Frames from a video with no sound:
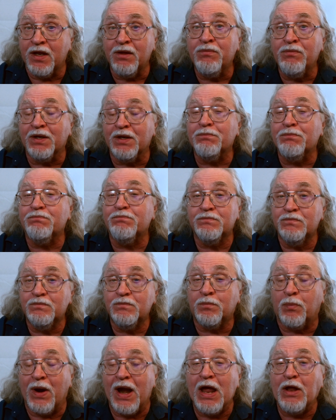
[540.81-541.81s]
that
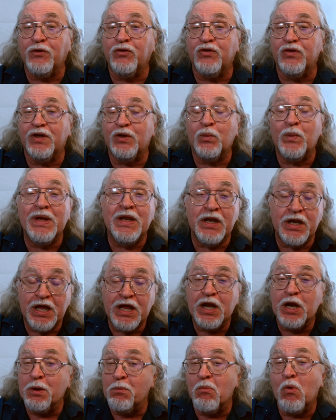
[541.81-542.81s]
Brown said we
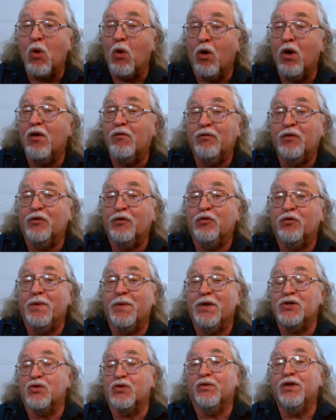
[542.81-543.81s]
needed more of on
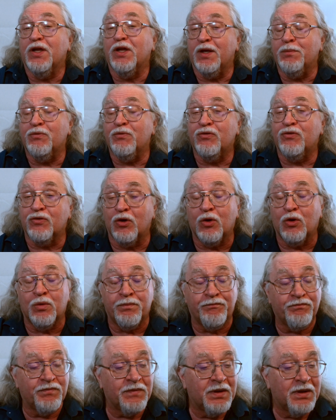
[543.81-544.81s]
special teams. So
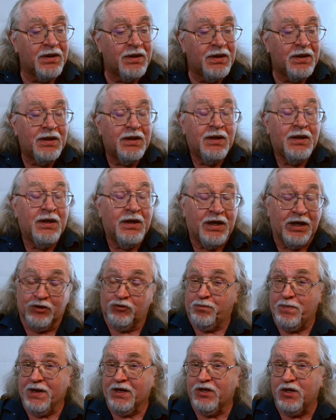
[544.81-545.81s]

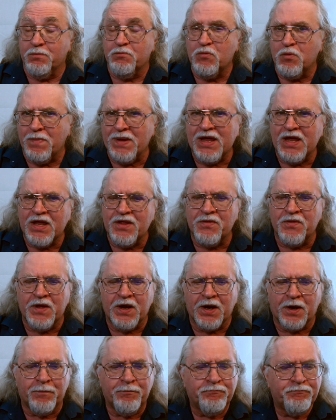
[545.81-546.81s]
expect him to be in
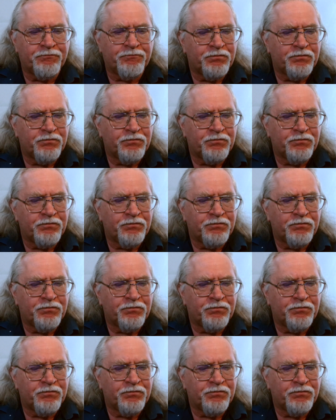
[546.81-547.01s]
there.